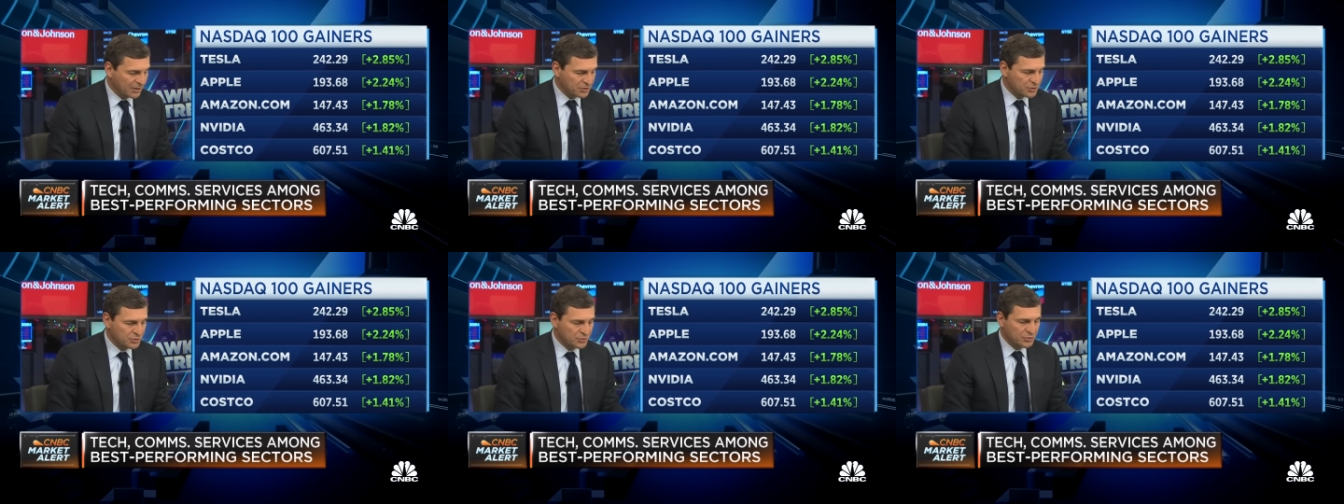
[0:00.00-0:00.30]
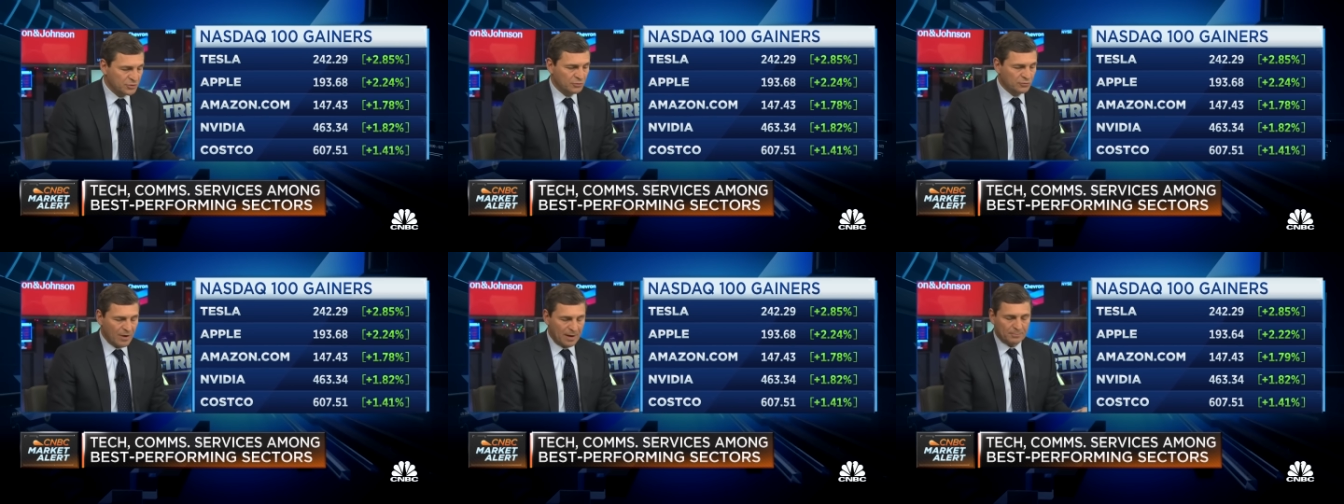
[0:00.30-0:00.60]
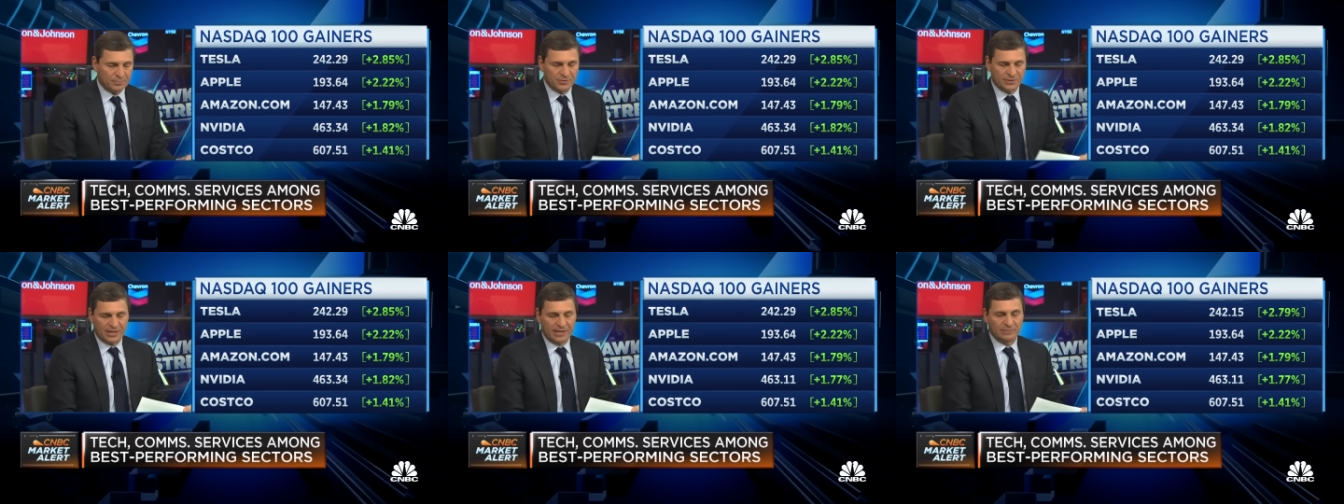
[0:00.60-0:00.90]
managers who
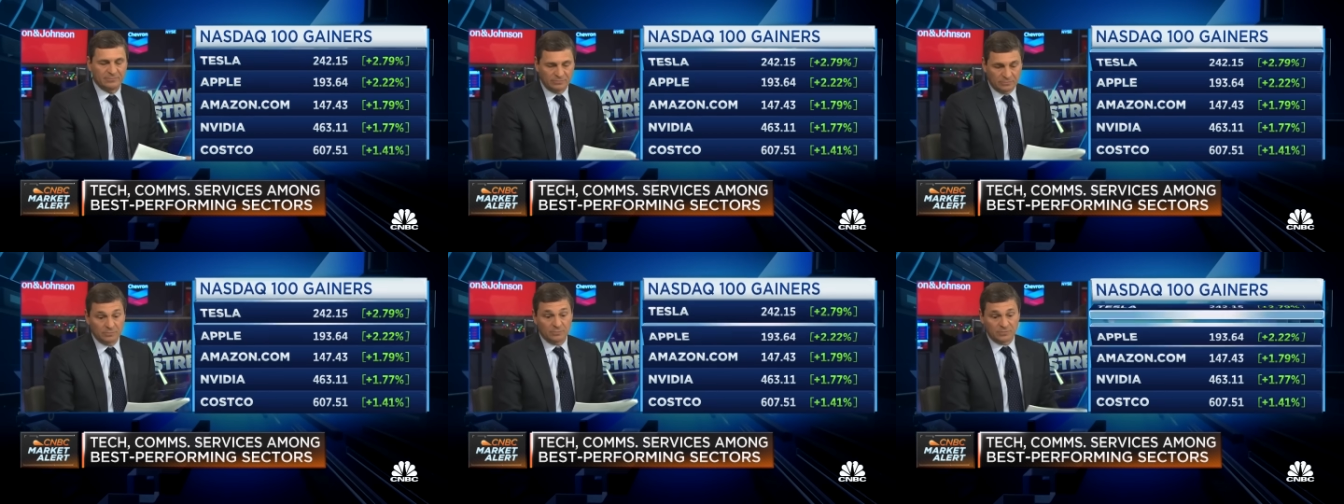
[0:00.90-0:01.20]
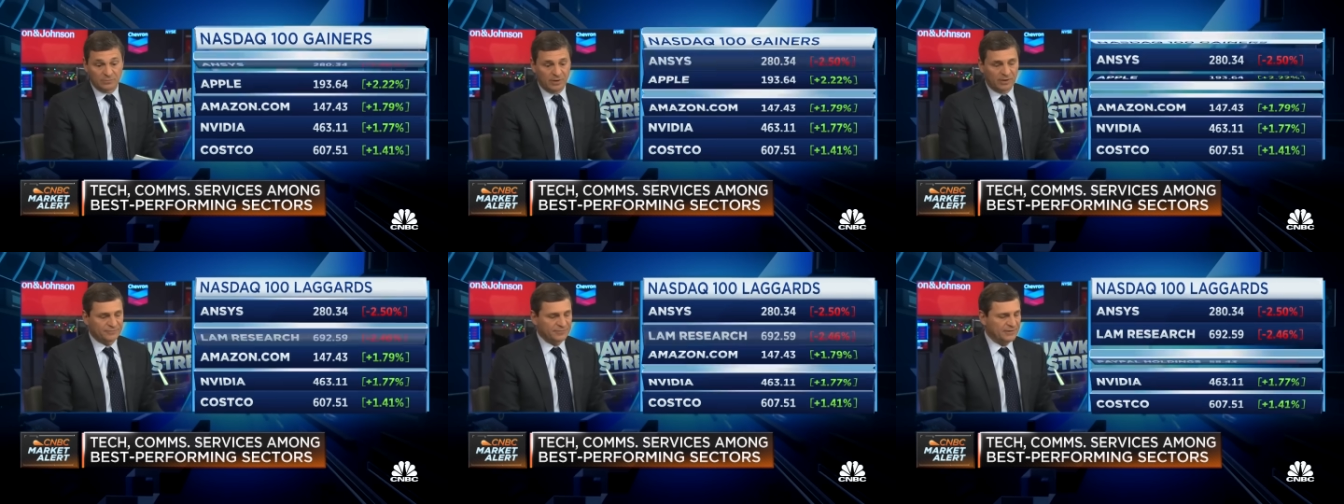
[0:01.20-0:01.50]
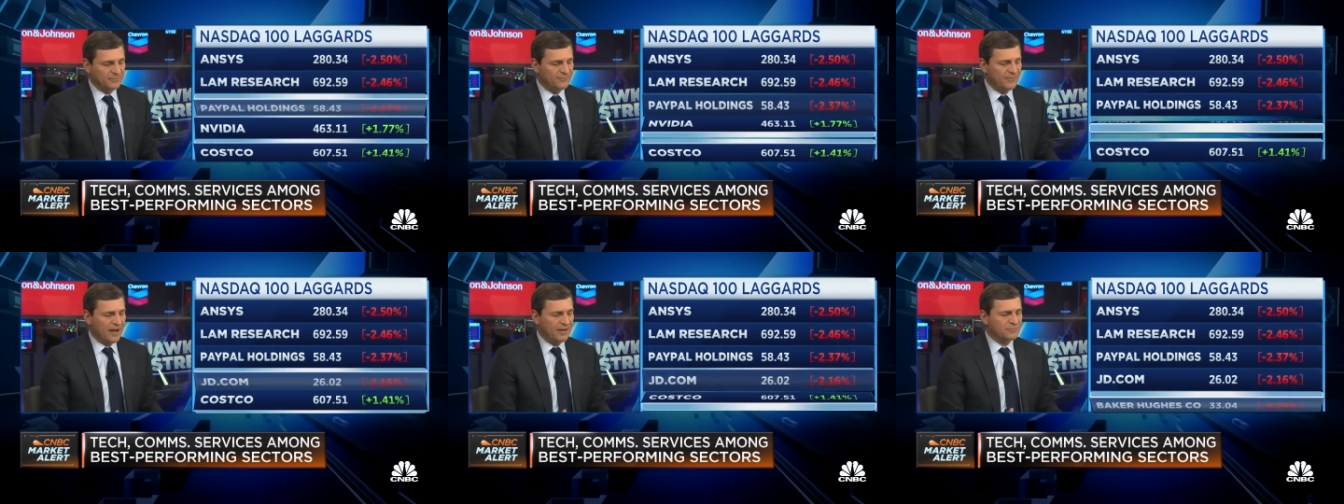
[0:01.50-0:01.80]
represent
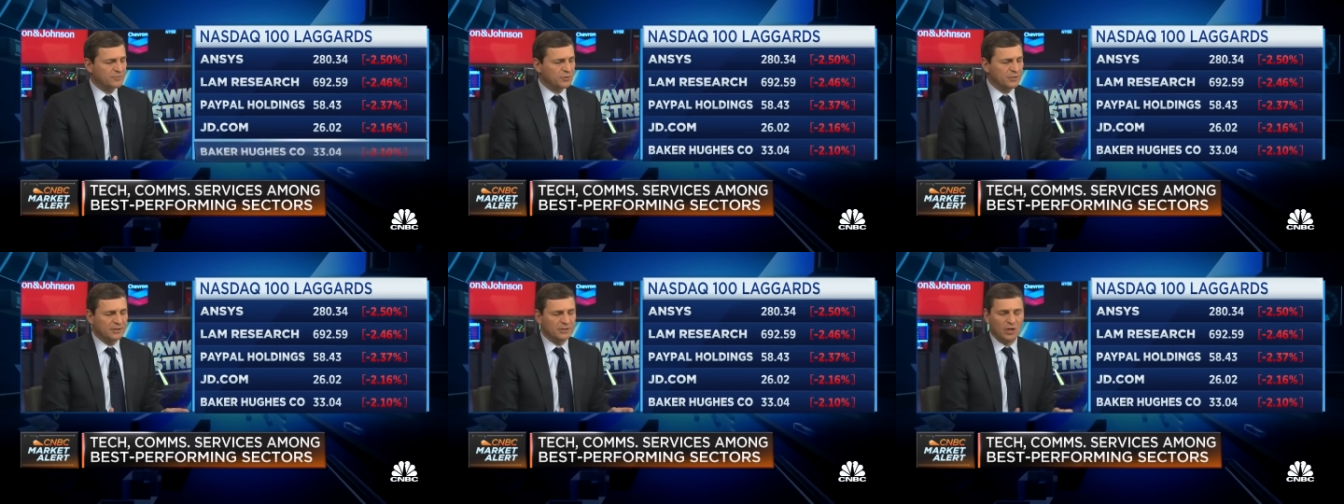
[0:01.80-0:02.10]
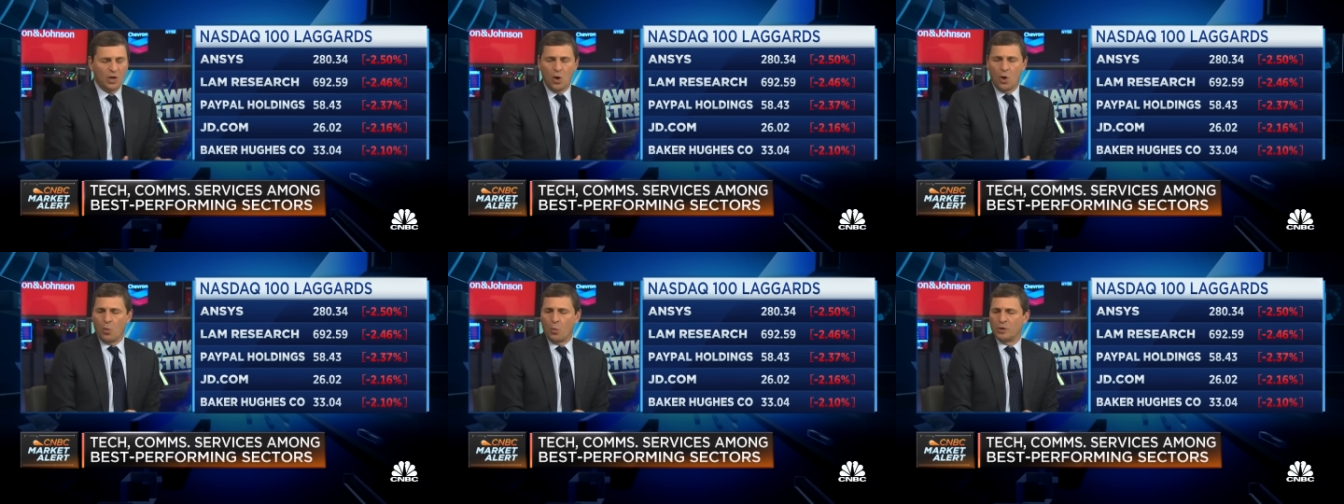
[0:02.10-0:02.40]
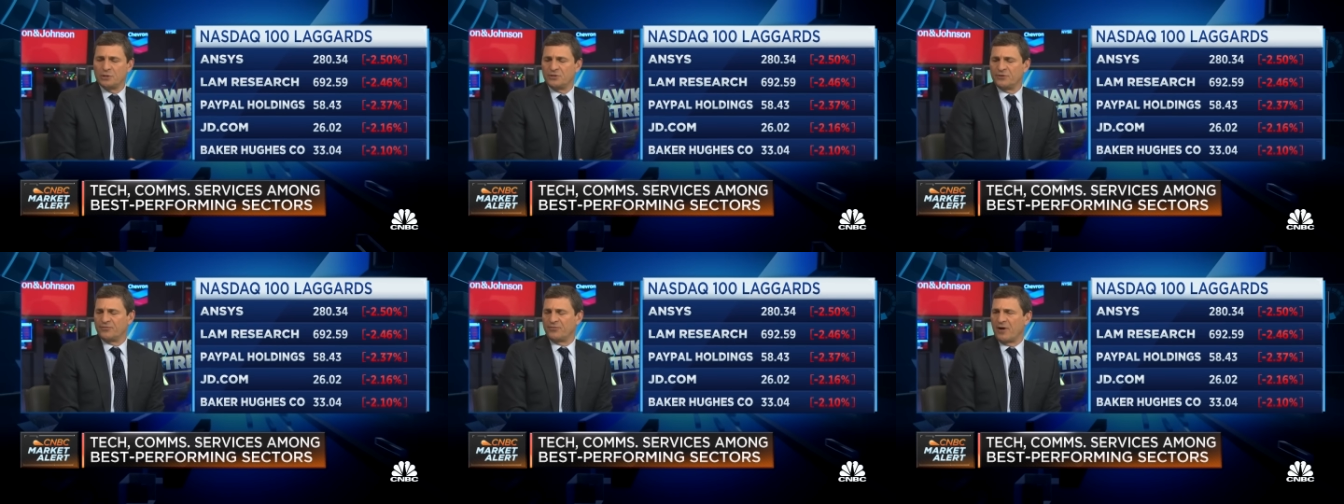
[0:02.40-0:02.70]
roughly five trillion.
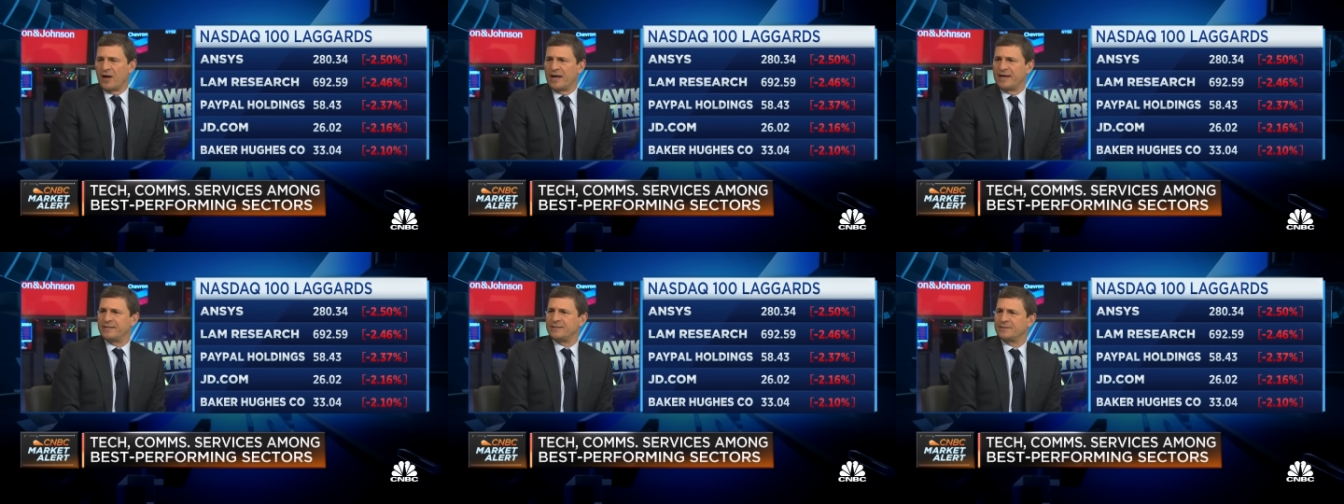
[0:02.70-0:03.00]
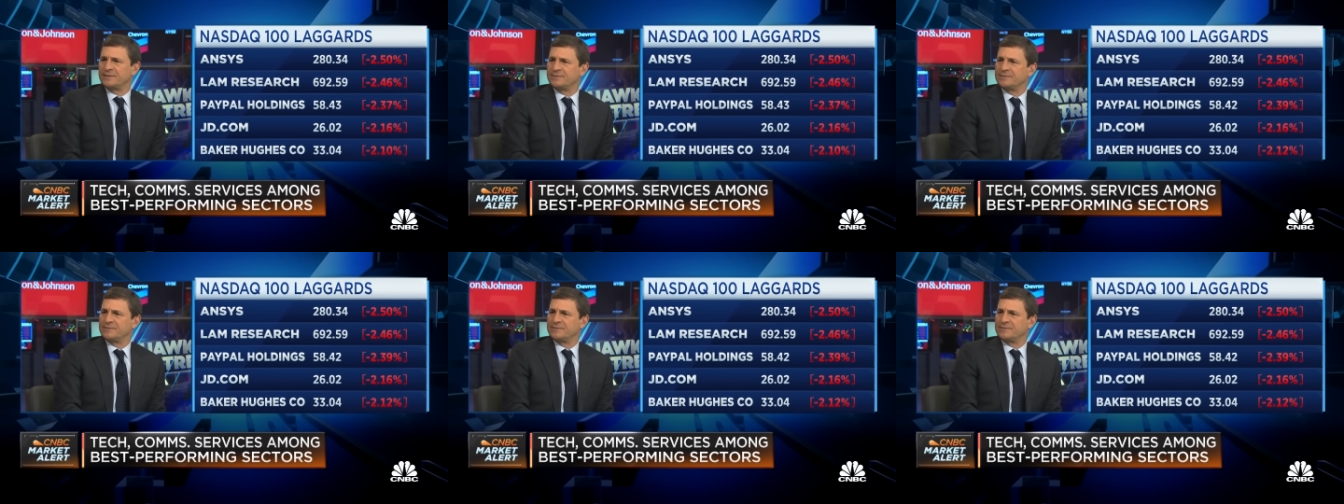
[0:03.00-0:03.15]
did you find?